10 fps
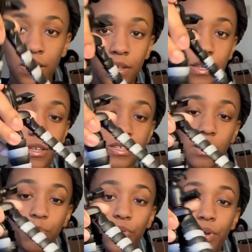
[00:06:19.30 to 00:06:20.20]
You
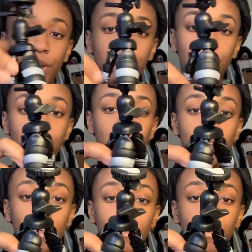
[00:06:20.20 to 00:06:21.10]
separate it,
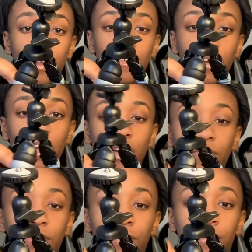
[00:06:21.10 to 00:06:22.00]
whatever have you.